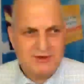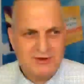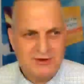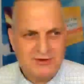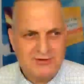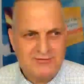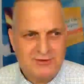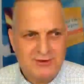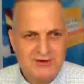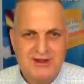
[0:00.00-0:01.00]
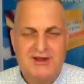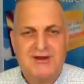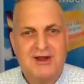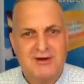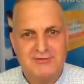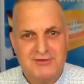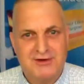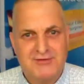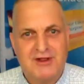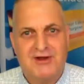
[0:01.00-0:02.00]
you're looking for? And you got a cart full
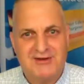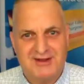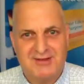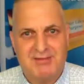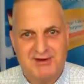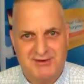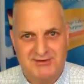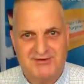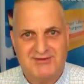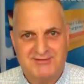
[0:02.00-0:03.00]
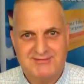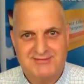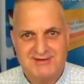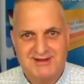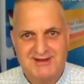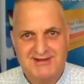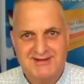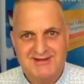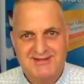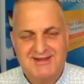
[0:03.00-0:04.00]
of Klondike bars, okay?
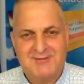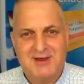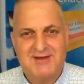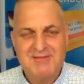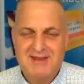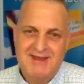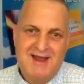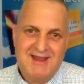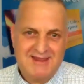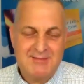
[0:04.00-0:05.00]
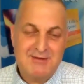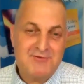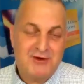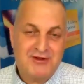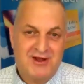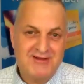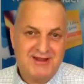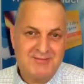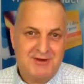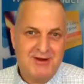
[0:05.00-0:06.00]
Thinking, well, I came in for a
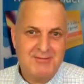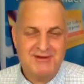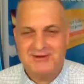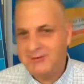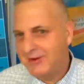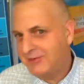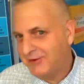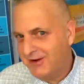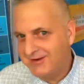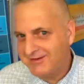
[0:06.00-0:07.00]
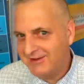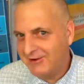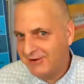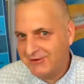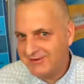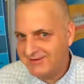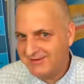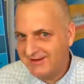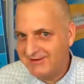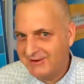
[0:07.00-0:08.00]
Klondike bar, but you know what? They're on sale and I couldn't
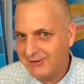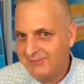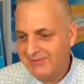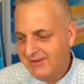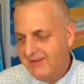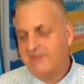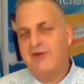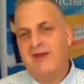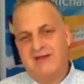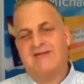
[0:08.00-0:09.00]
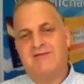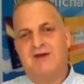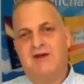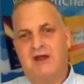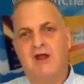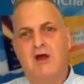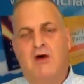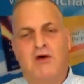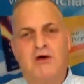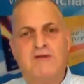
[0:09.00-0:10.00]
say no. So that's severity.
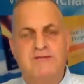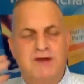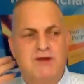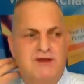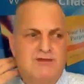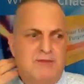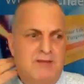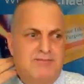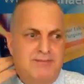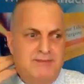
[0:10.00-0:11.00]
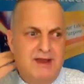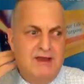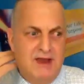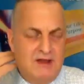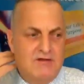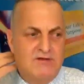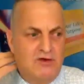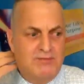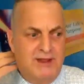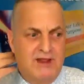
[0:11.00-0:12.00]
Or severity is my neck is
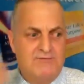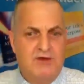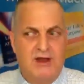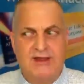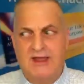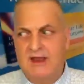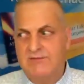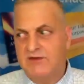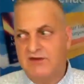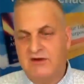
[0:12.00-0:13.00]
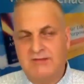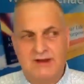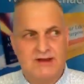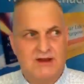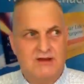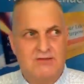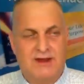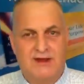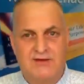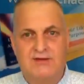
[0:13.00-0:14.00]
so painful, I can't even turn my neck
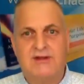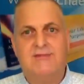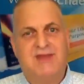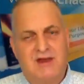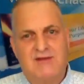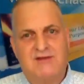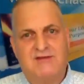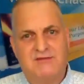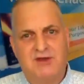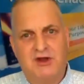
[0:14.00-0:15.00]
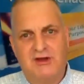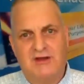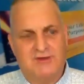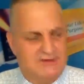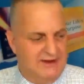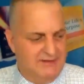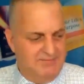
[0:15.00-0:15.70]
around. That is the severity of a 10.